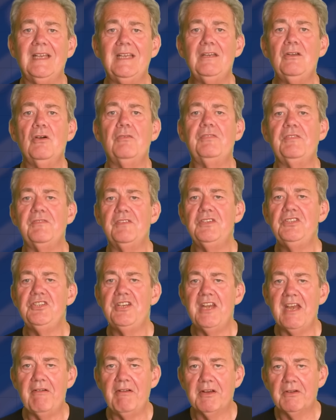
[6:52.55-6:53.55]
Enough of the
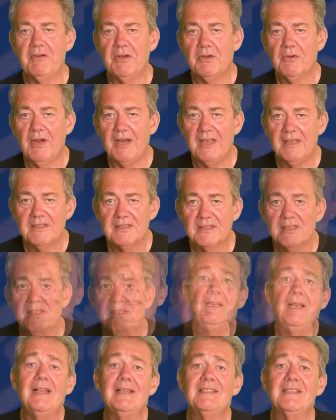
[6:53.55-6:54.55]
generic regrets.
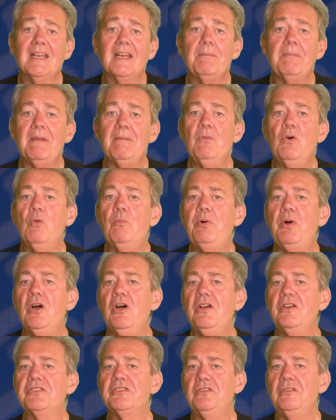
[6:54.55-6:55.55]
Let's get a bit more
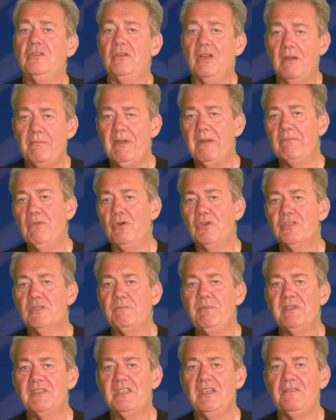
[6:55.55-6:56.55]
personal, a bit more
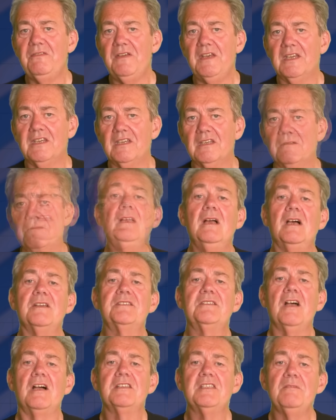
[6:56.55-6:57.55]
specific. I
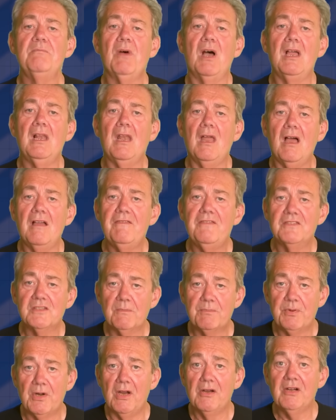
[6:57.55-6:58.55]
started my life as
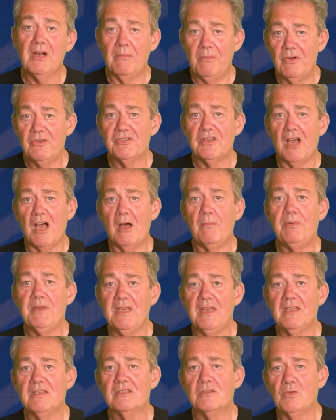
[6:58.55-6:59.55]
a programmer, as a
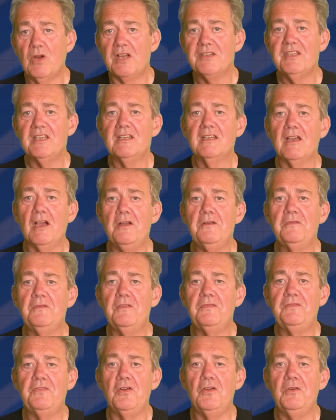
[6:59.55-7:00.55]
hobbyist, writing code
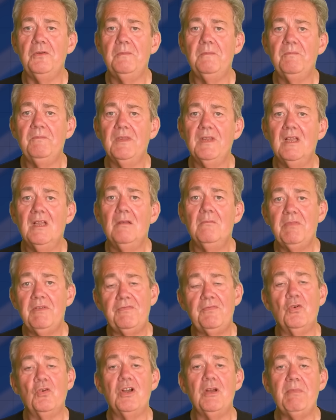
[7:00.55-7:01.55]
for fun,
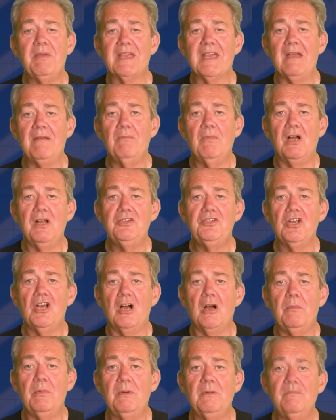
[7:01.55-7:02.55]
before it became my
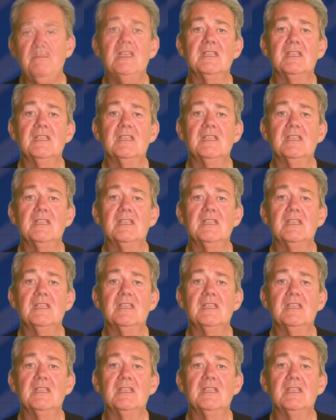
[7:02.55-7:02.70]
job.